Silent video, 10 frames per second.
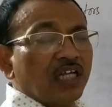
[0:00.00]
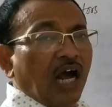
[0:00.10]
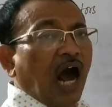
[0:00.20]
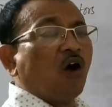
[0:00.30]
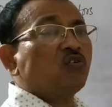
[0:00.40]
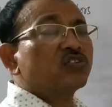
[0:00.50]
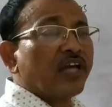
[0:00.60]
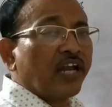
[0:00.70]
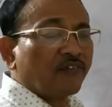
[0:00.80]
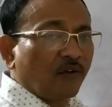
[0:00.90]

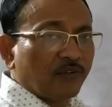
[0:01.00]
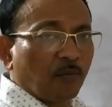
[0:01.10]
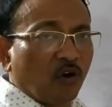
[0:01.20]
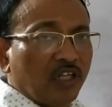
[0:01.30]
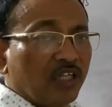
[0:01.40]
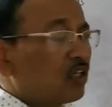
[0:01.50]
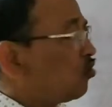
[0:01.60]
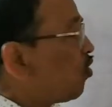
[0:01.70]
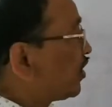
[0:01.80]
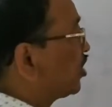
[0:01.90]
outside from the body.
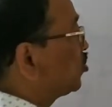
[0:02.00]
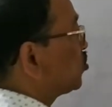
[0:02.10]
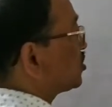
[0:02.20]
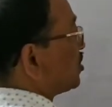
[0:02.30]
What are those